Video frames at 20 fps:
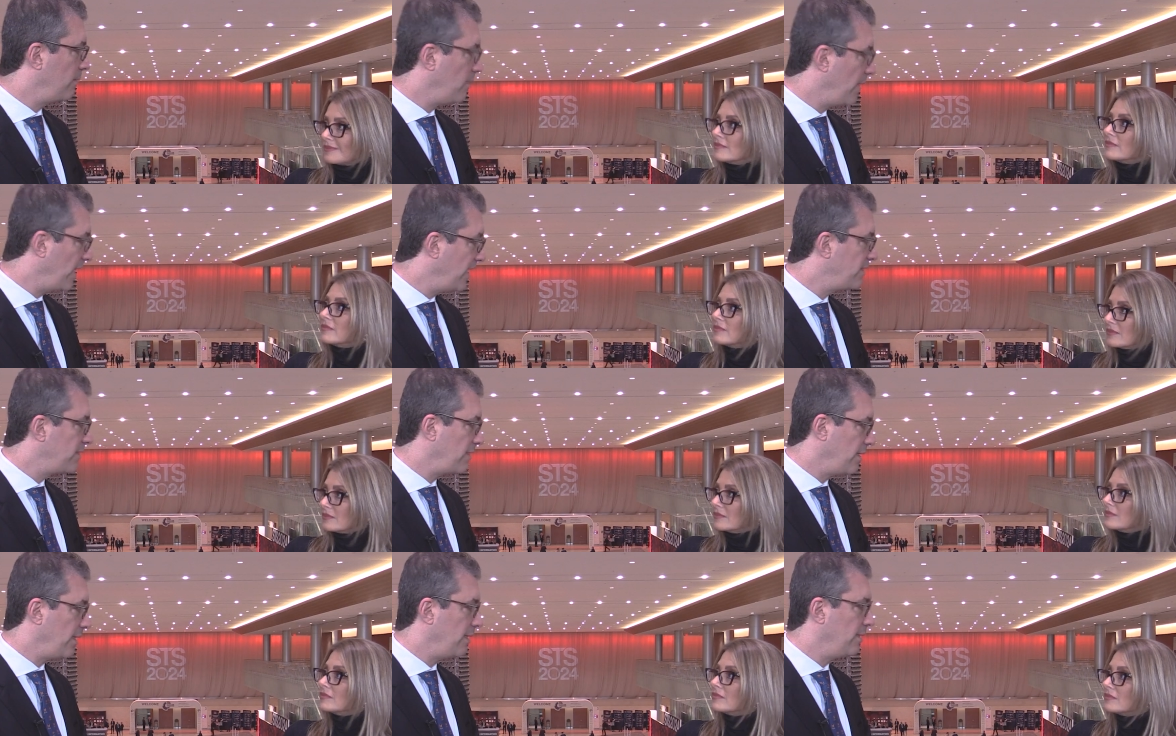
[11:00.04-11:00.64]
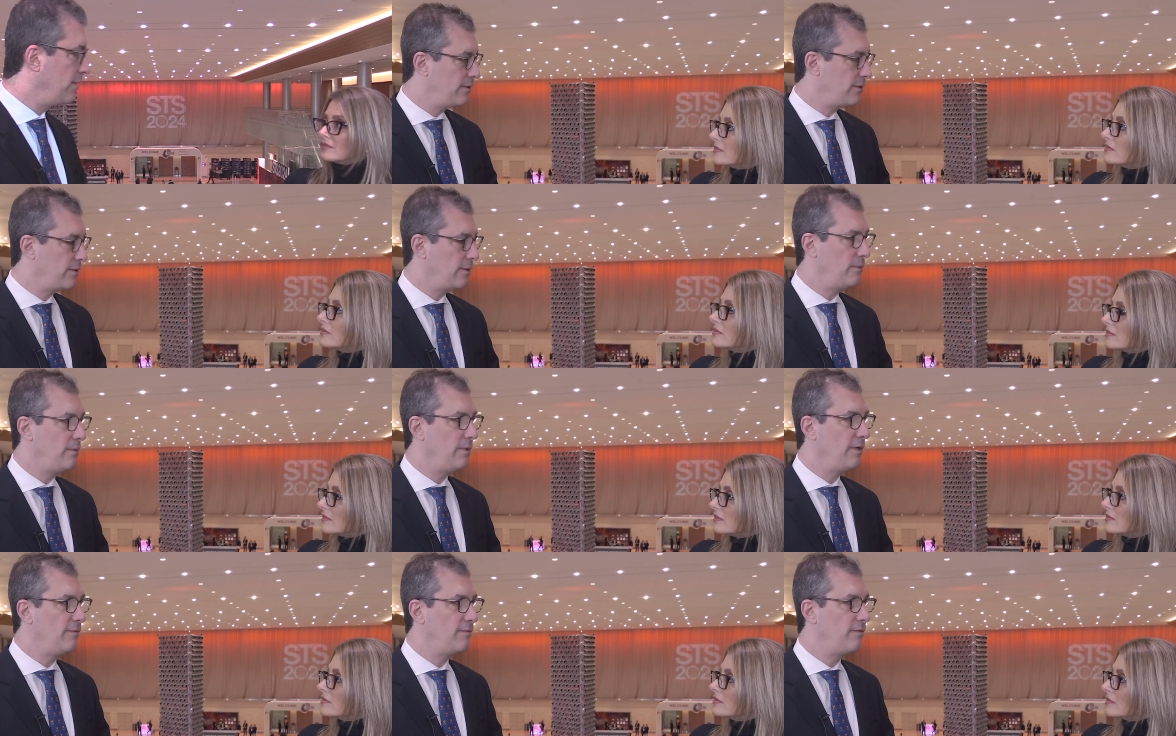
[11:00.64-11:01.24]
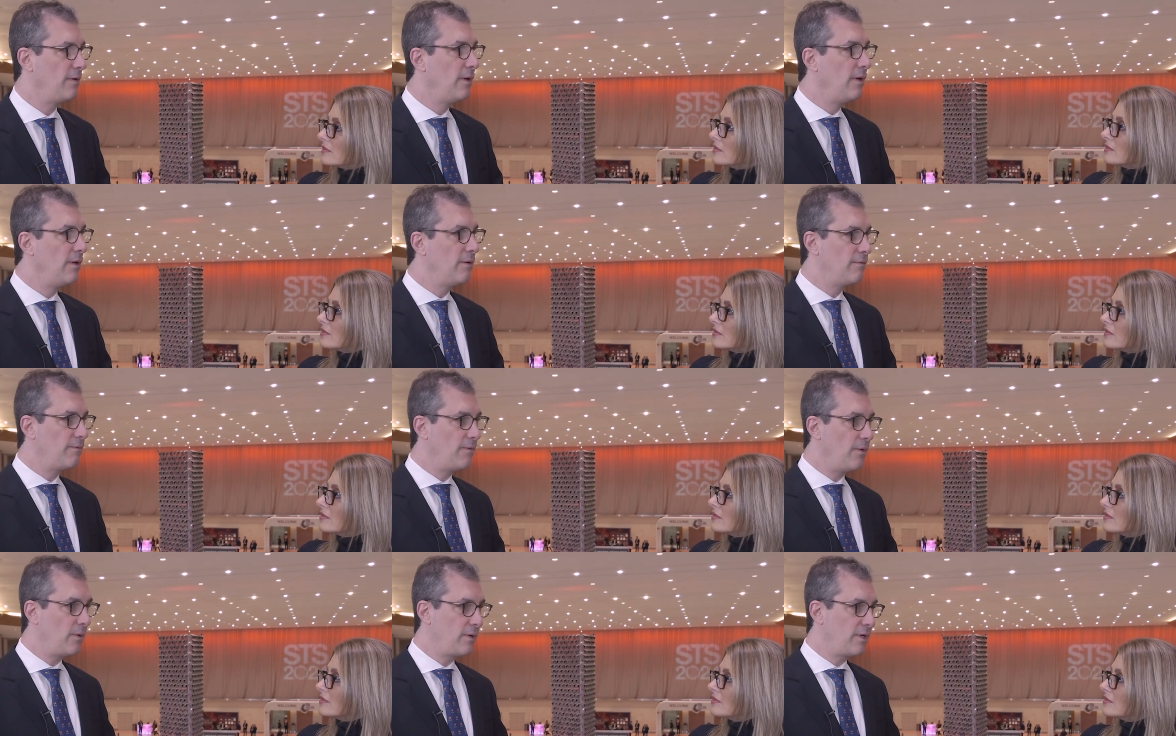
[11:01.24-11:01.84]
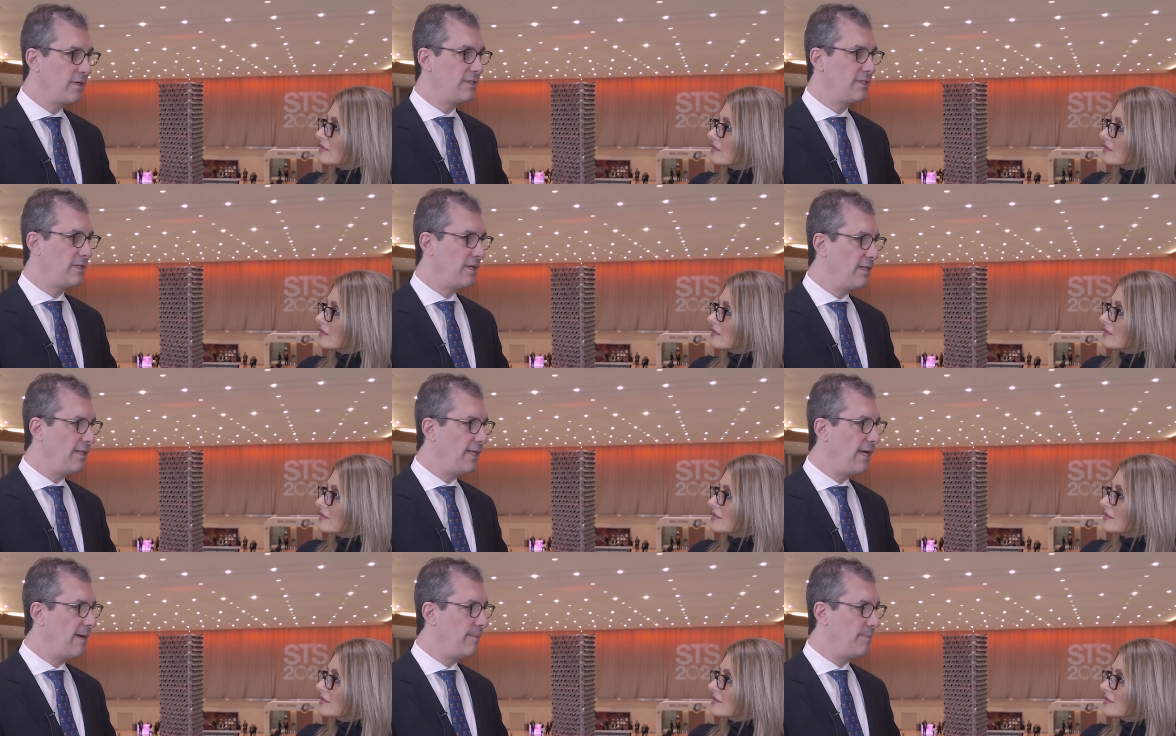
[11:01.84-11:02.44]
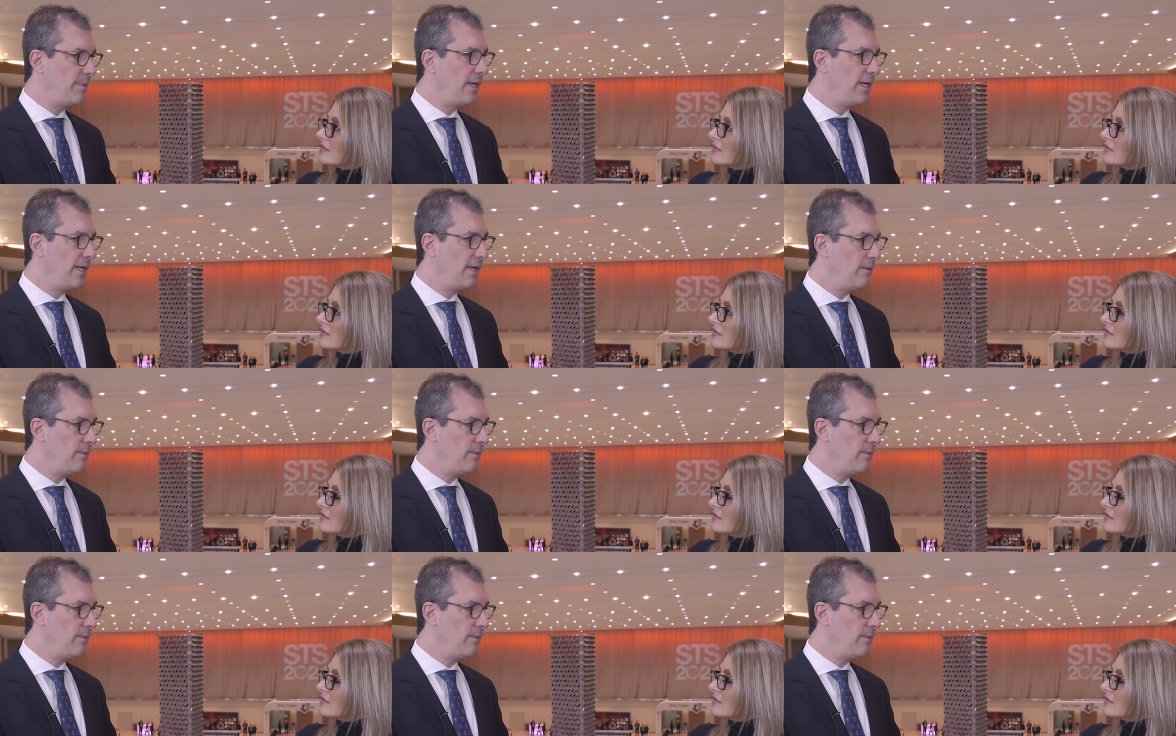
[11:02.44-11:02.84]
Speaker 1: wasted. So we've focused on that, but